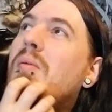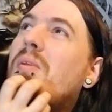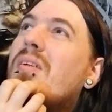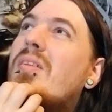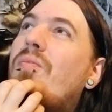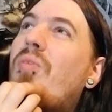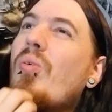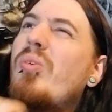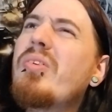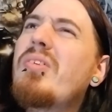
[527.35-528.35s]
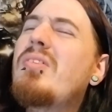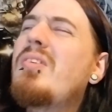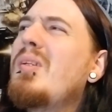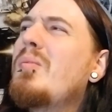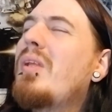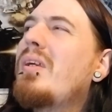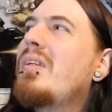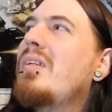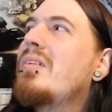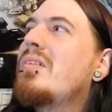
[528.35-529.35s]
I'm like, the vocals seem like
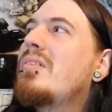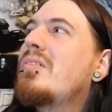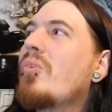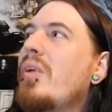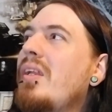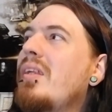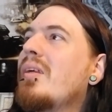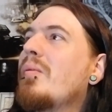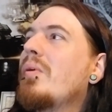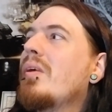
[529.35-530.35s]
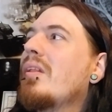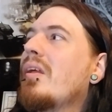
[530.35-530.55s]
he's straining a bit.